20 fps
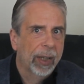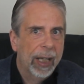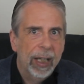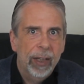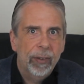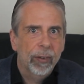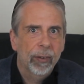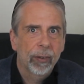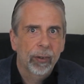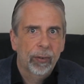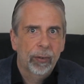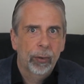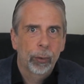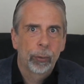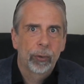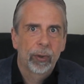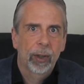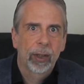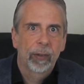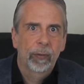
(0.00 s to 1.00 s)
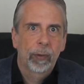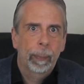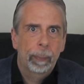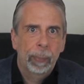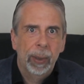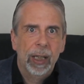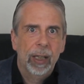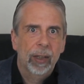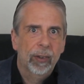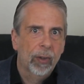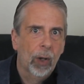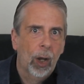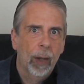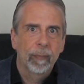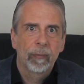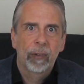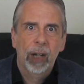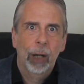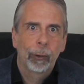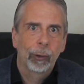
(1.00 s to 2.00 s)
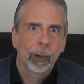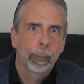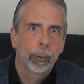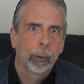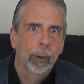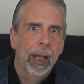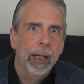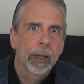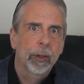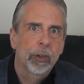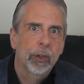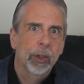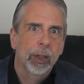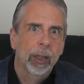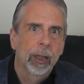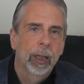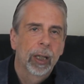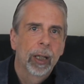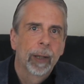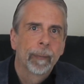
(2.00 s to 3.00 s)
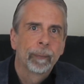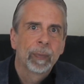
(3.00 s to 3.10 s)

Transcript: It isn't suited for peak time variable energy,